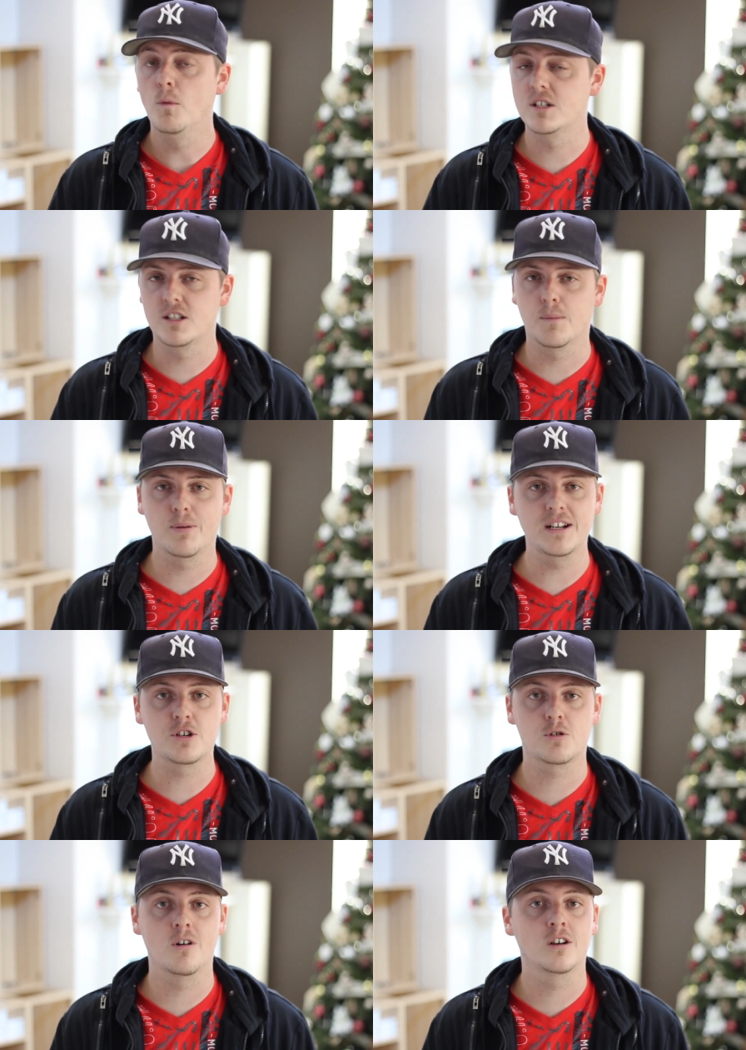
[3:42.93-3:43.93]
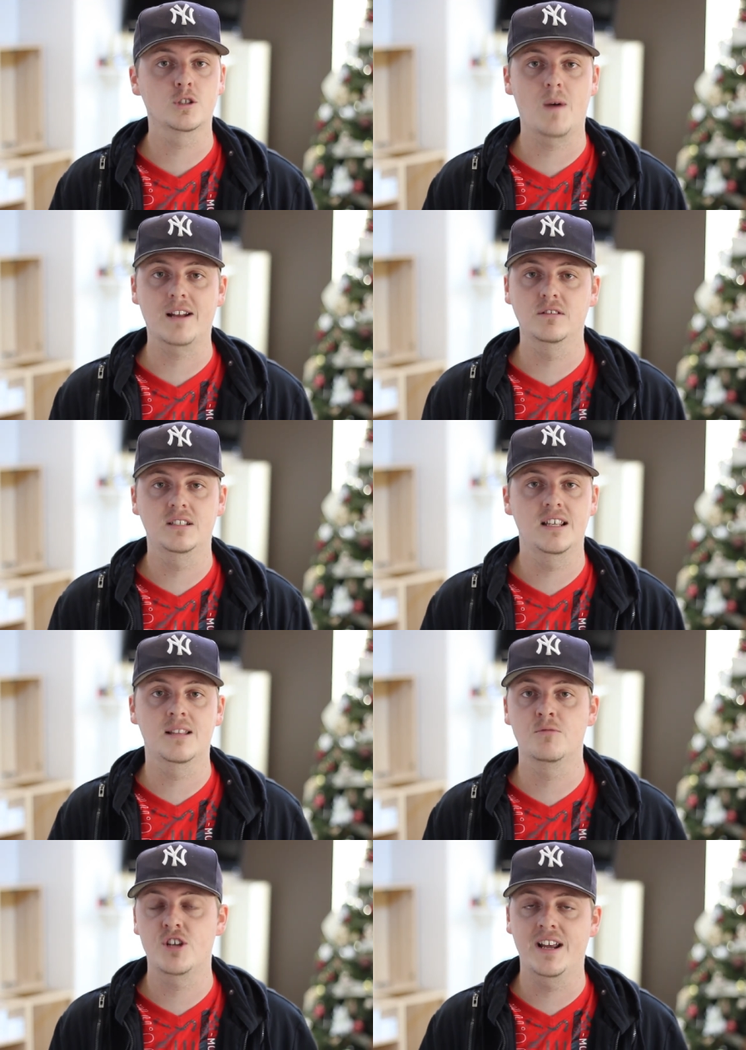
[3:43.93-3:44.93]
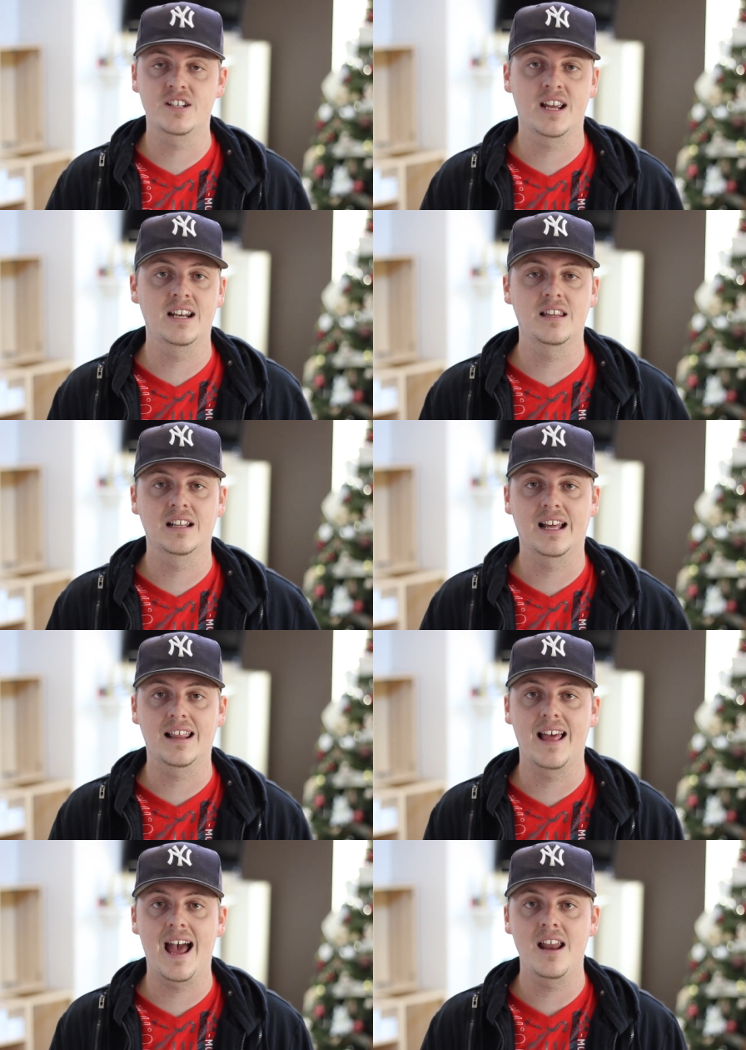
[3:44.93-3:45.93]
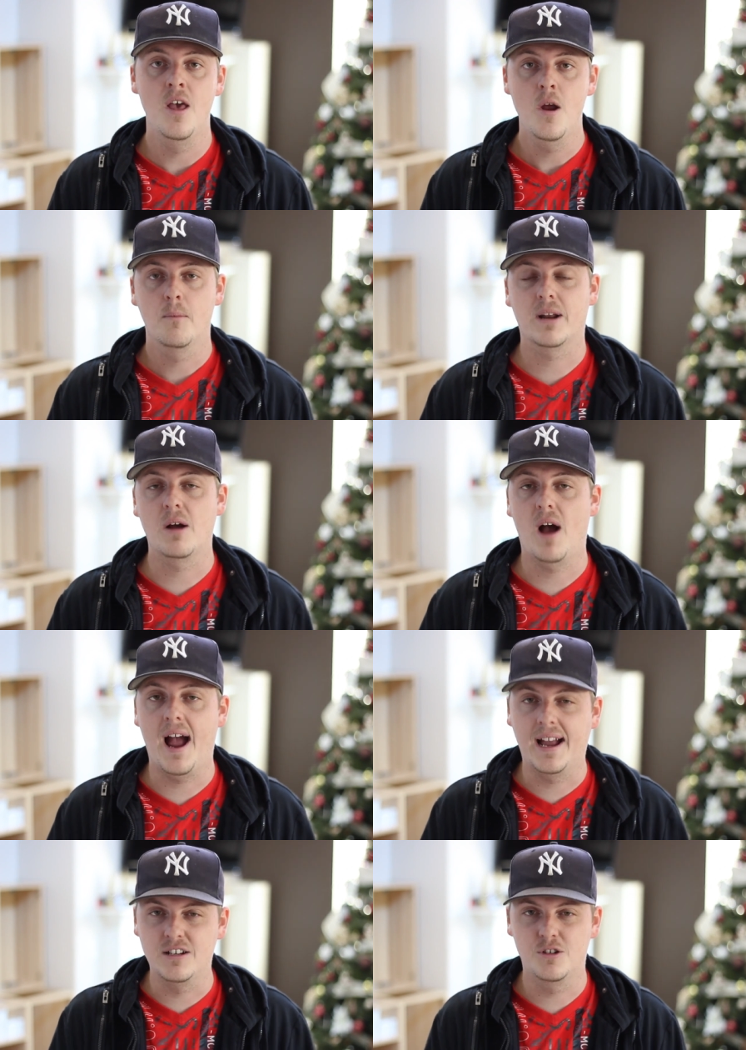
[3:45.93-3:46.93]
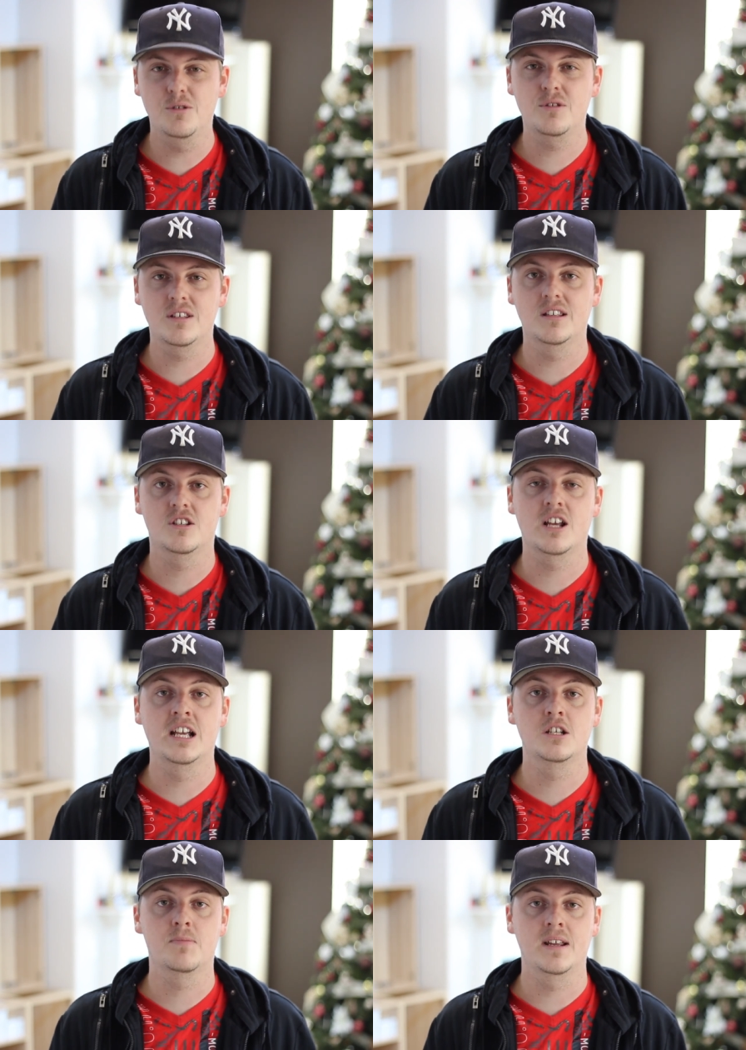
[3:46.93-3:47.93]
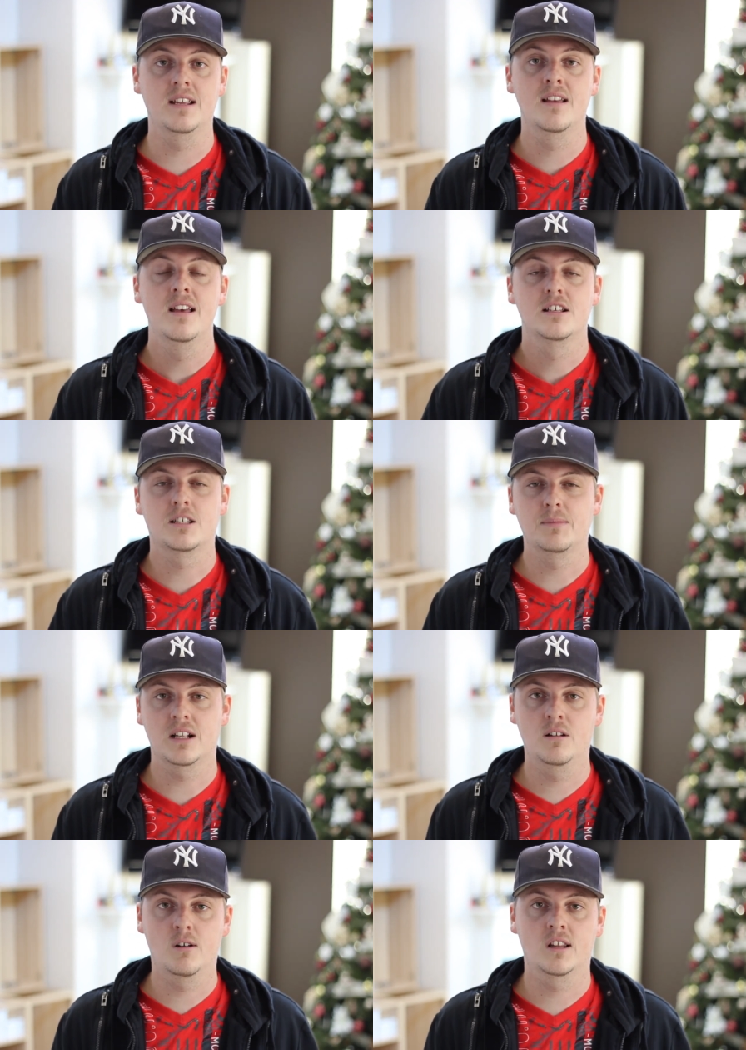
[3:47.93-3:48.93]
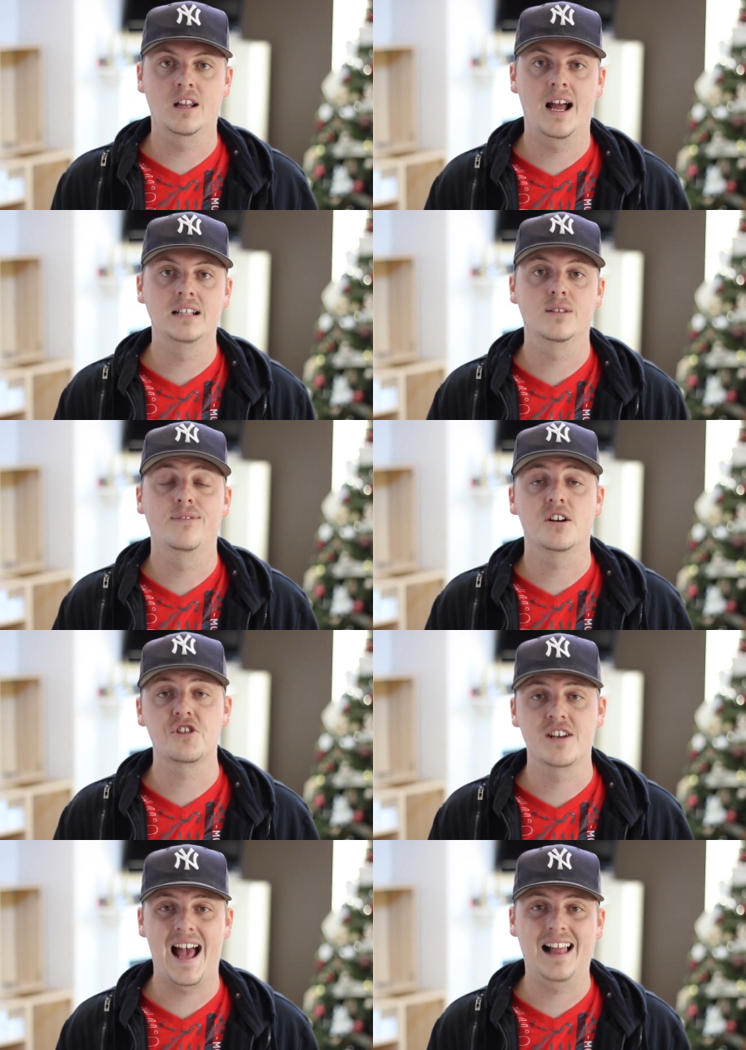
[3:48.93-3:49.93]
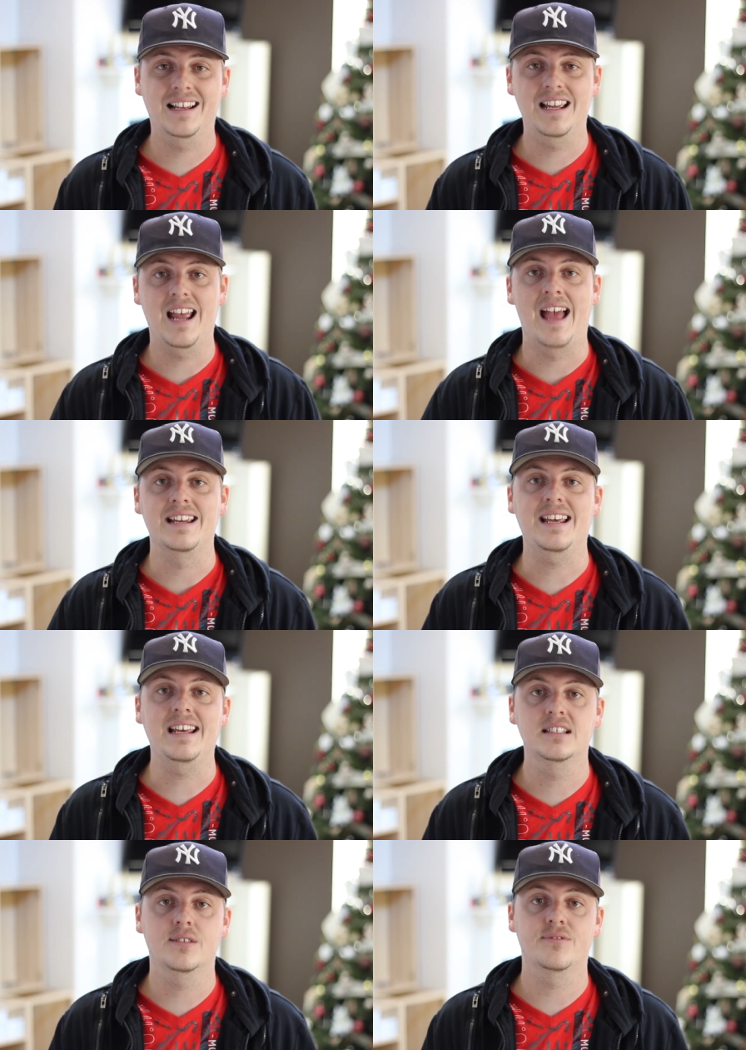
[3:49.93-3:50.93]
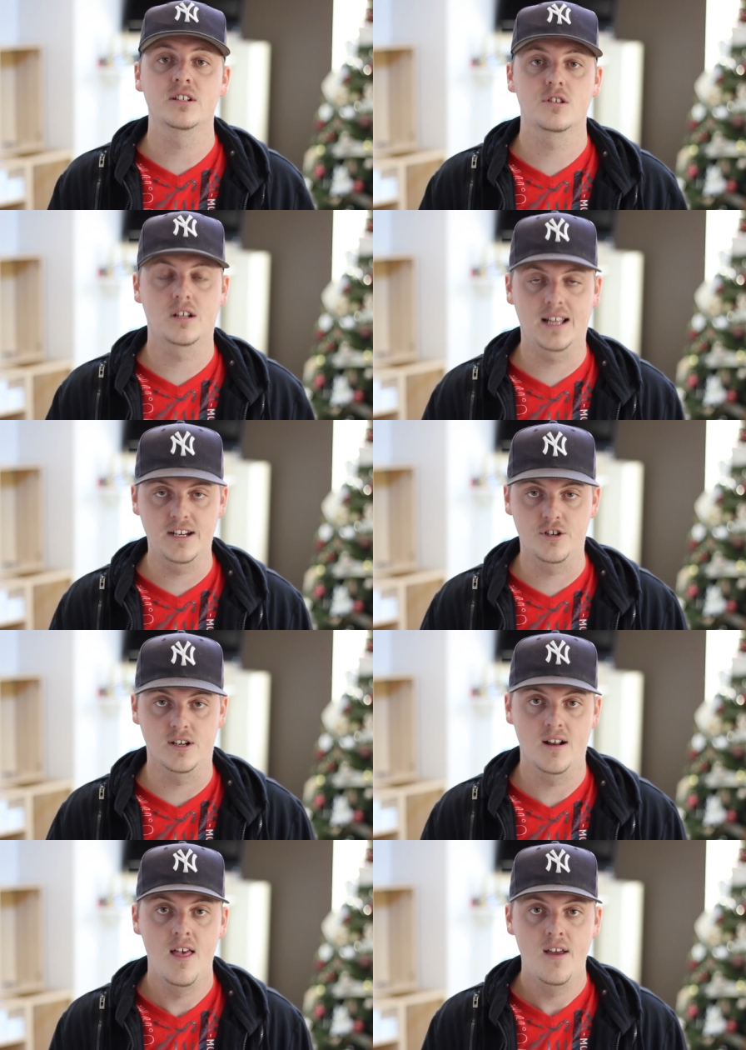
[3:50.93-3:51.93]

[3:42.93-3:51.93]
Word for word: which they're pretty strong, so I don't see them changing anything like that, but I, I do see the change being something along the lines of functionality and ease of installation.